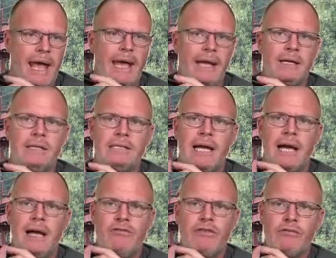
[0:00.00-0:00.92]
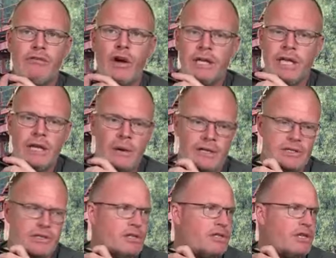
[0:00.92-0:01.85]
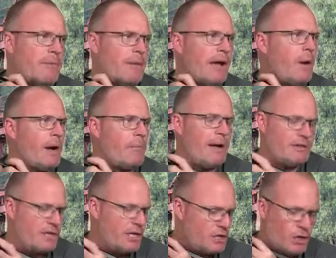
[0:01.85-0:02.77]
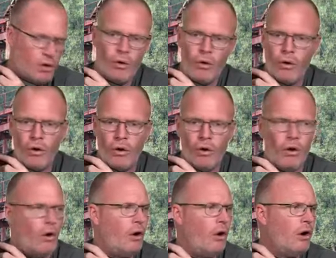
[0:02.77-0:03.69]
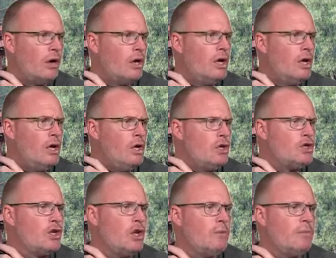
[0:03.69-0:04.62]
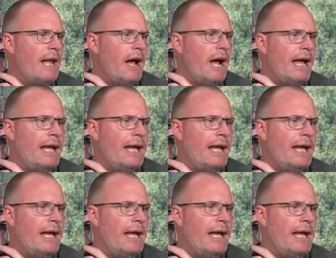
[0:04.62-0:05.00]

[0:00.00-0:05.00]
and if you've got any questions, just send me a quick message or shoot me